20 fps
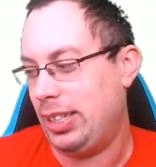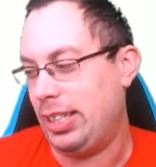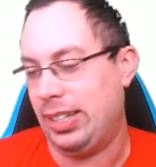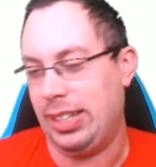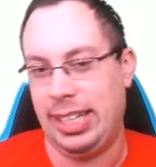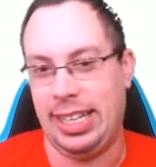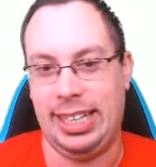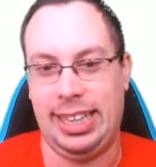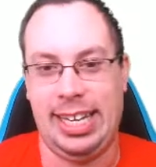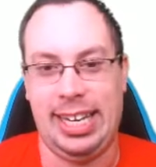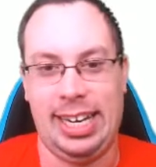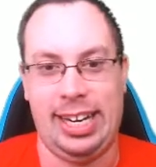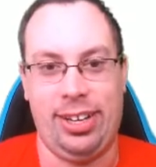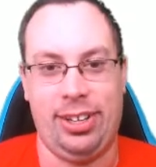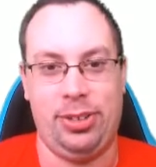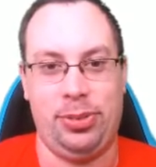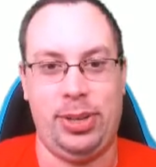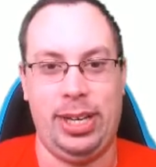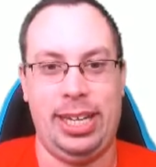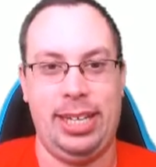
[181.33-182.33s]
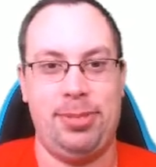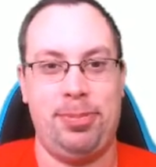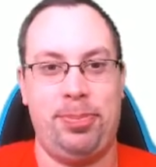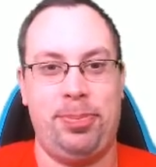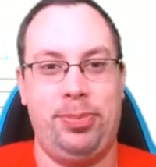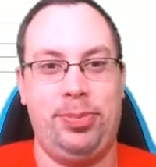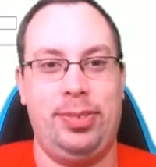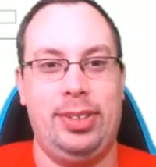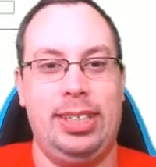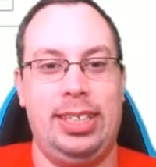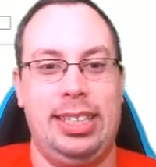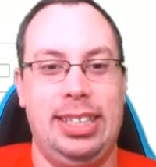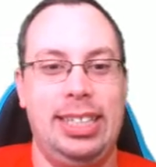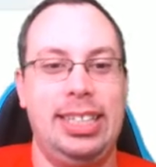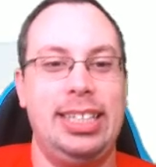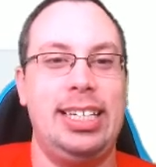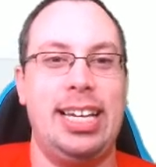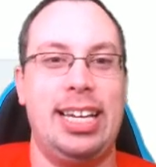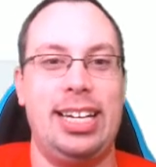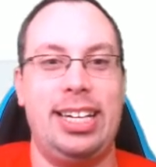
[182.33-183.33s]
got that out of the way.
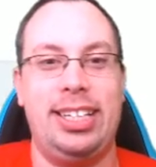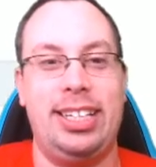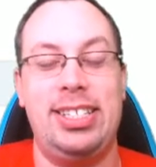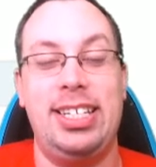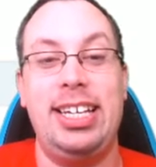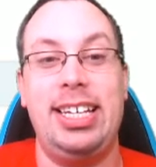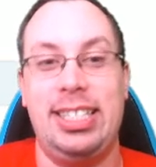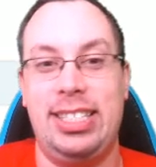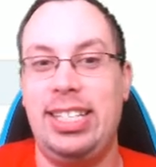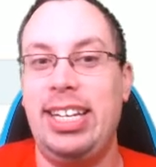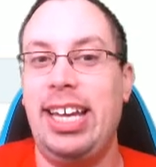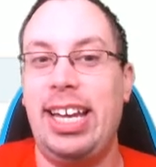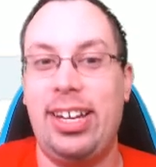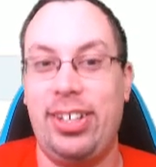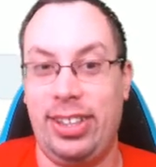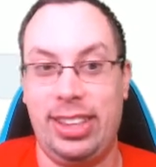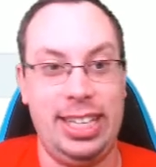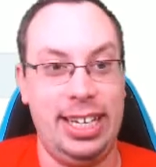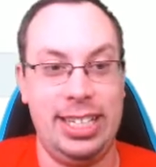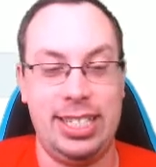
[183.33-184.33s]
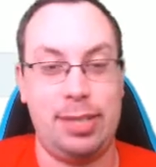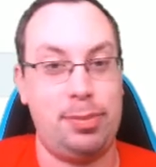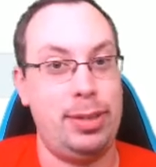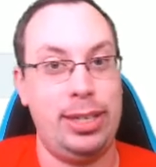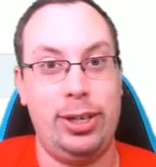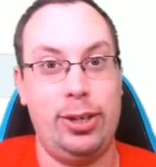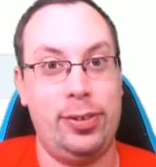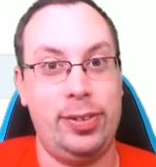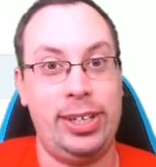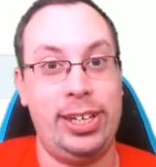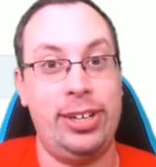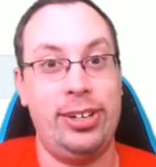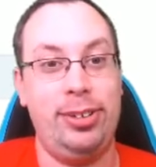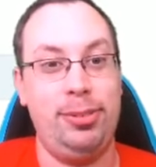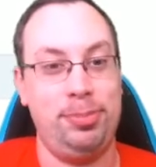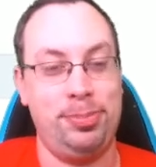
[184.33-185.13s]
Yeah, you see how things have been over here.